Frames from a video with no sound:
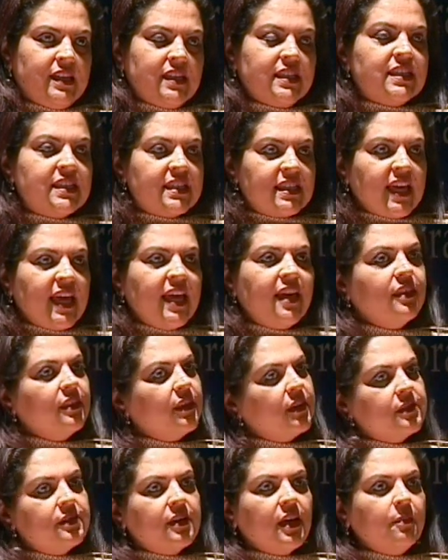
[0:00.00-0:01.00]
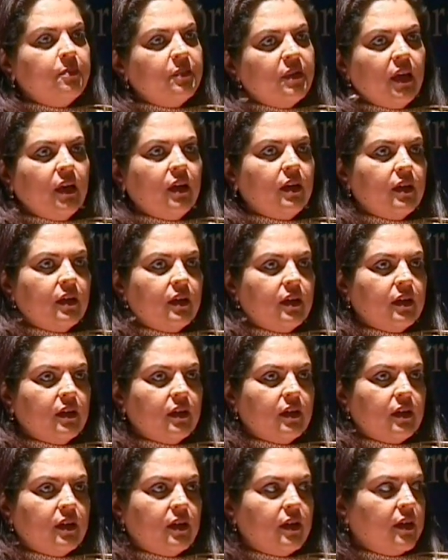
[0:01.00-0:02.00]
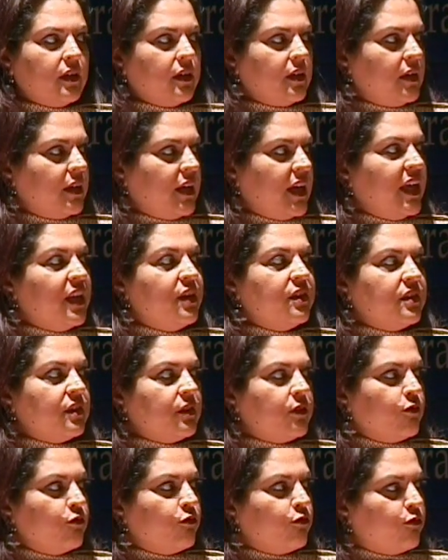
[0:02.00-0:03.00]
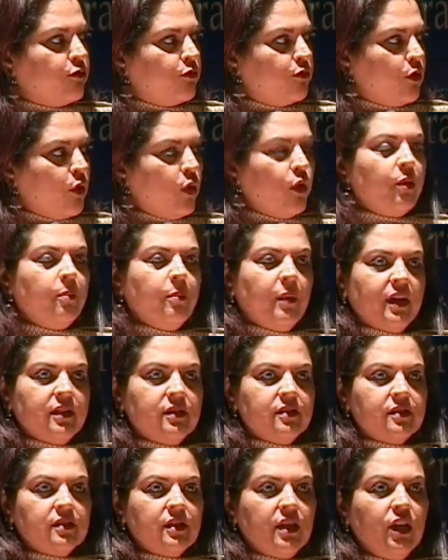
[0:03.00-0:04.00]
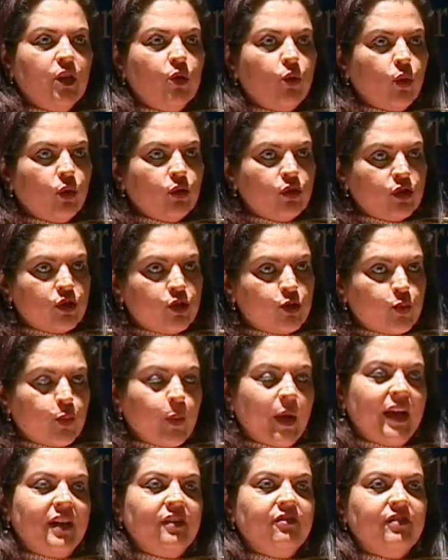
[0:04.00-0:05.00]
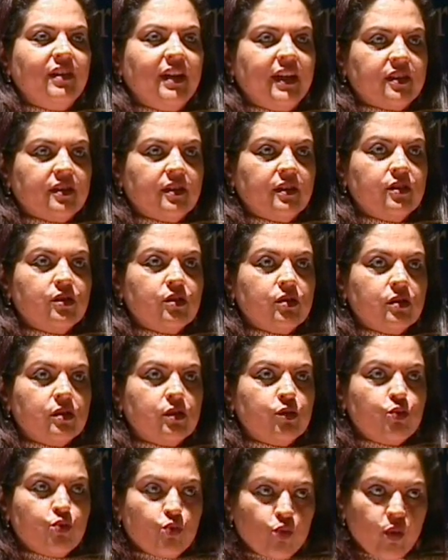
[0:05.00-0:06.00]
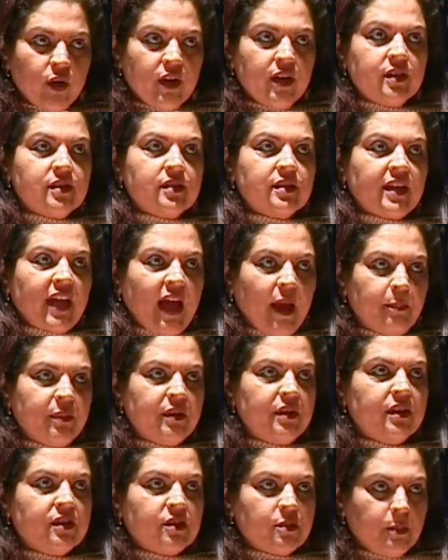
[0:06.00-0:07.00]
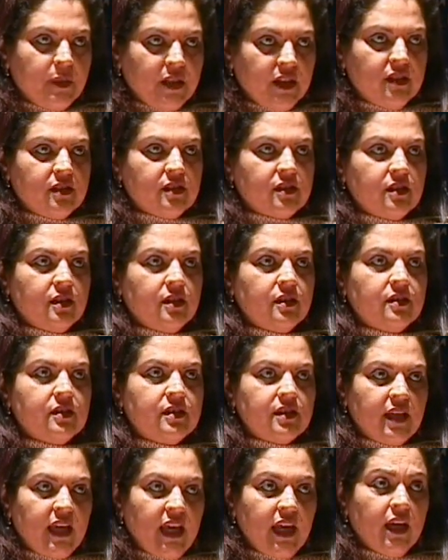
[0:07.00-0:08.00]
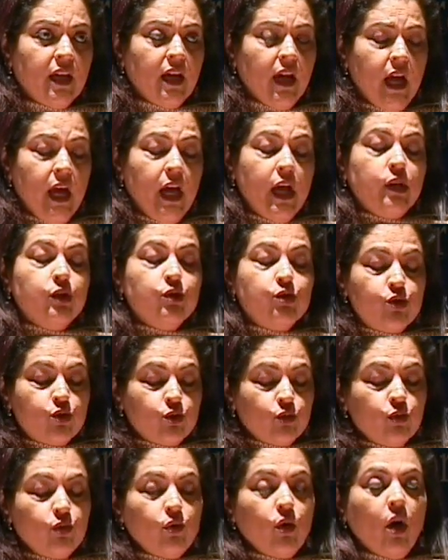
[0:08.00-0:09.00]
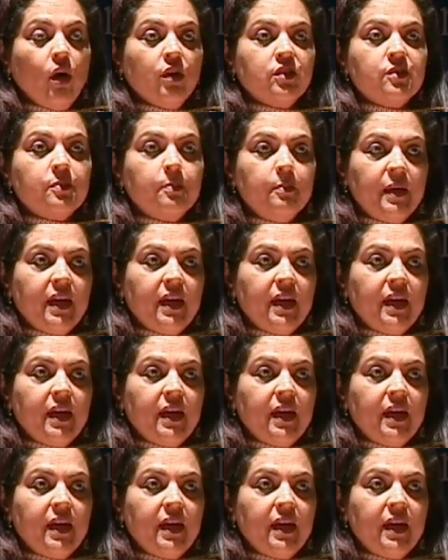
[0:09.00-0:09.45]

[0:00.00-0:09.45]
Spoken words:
saying the same thing. In 4 months, he wrote 12 letters to his cabinet ministers saying, do not